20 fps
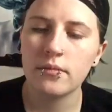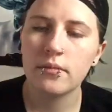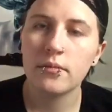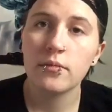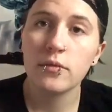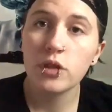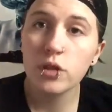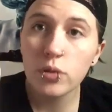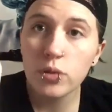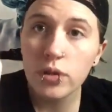
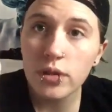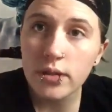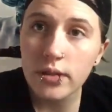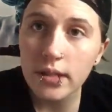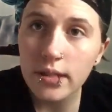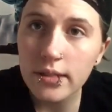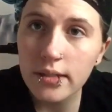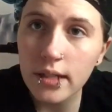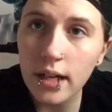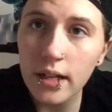So just,
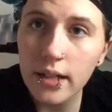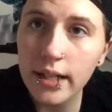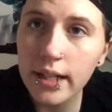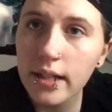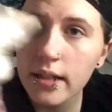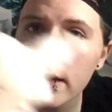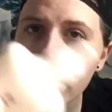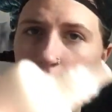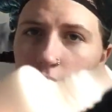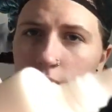it's got like a
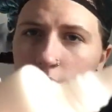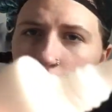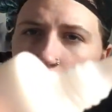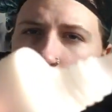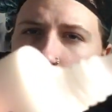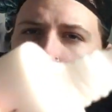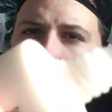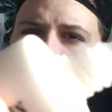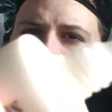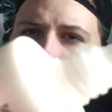little,
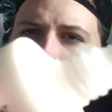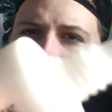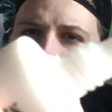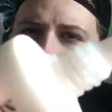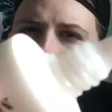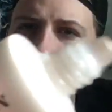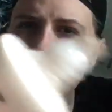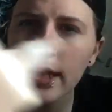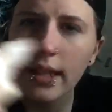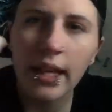
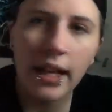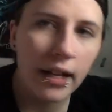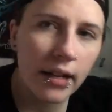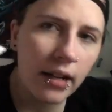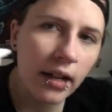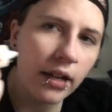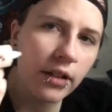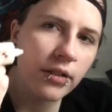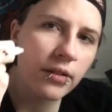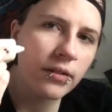like that.
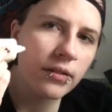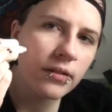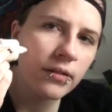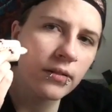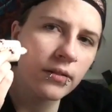I just